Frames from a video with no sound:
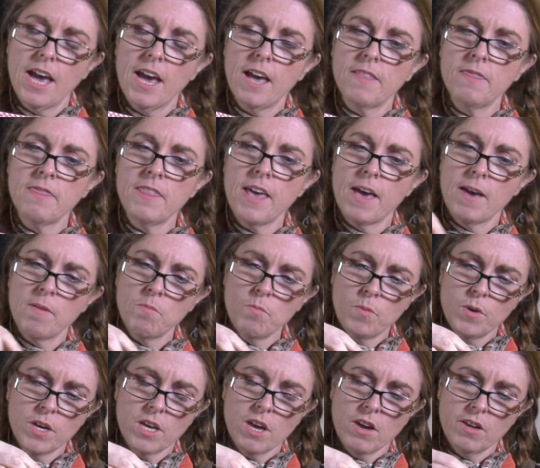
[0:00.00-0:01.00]
And then
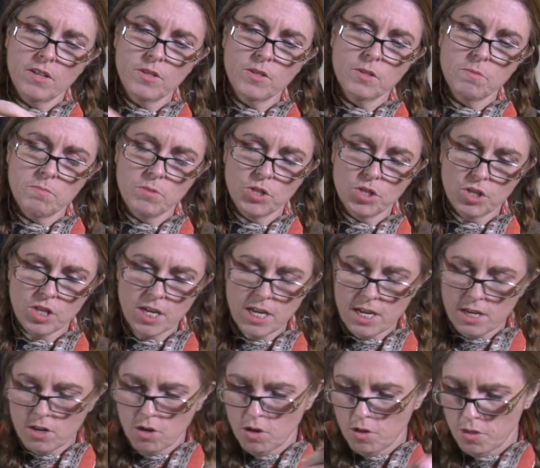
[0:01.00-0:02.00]
we're going to
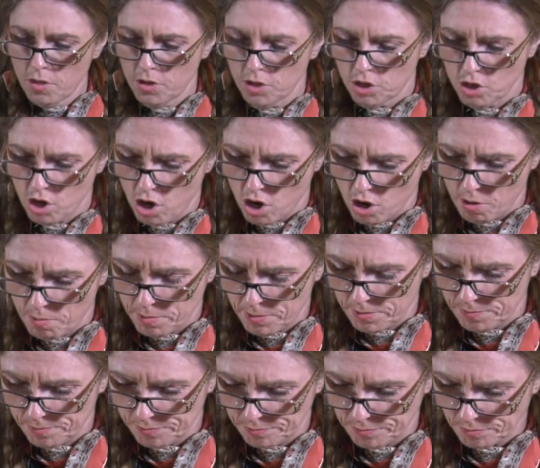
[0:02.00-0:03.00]
machine on the top,
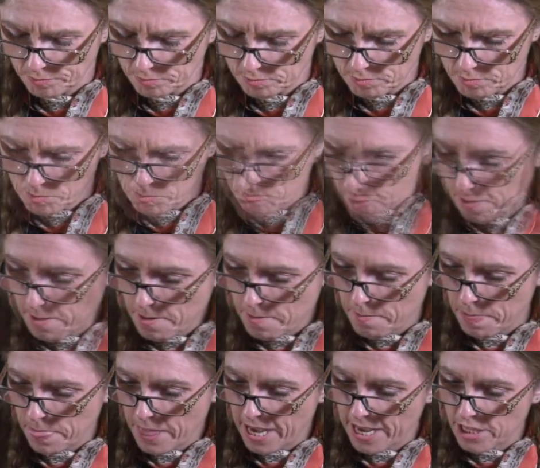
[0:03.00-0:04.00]

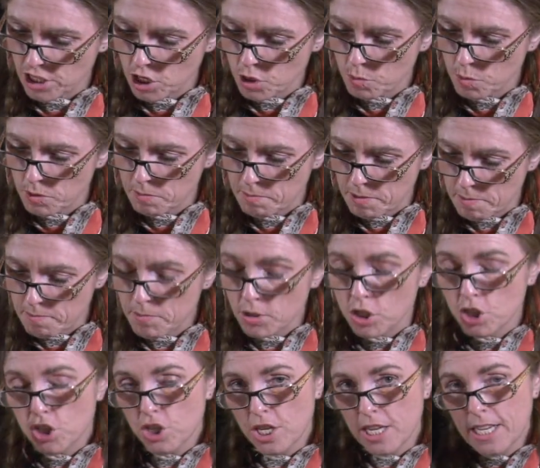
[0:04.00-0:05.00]
and you would be
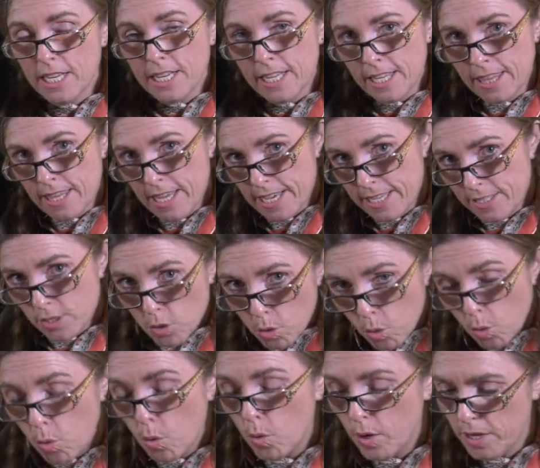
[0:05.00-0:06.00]
machining this
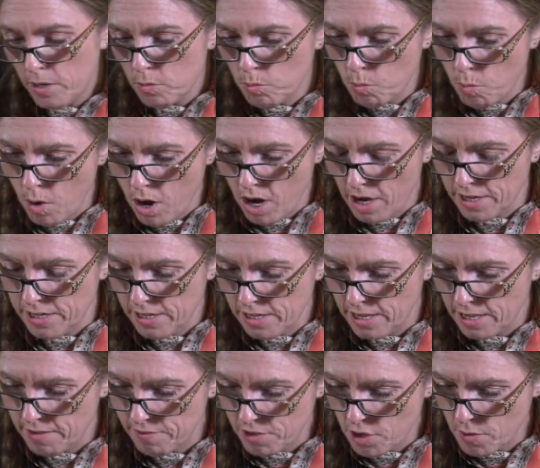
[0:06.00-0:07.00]
all in one.
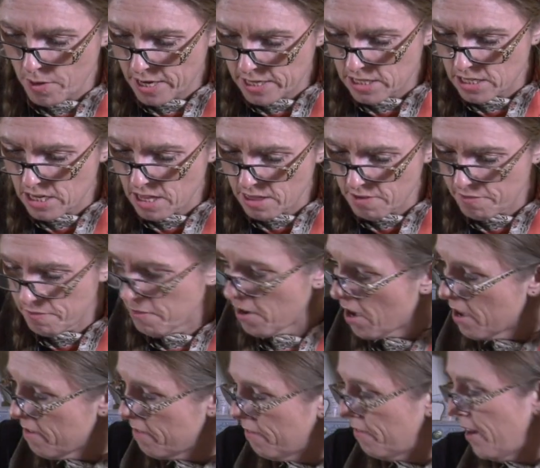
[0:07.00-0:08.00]
If you had another
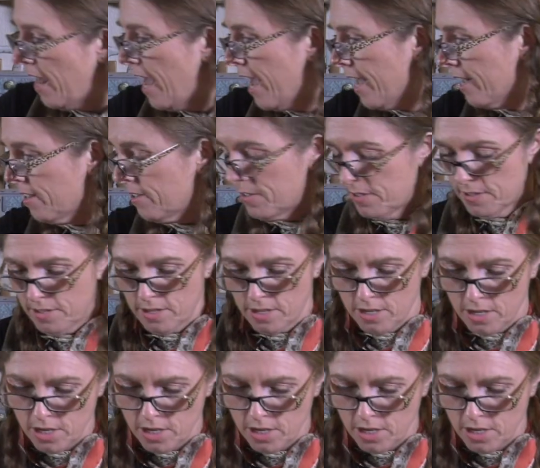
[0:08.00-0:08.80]
5 flags,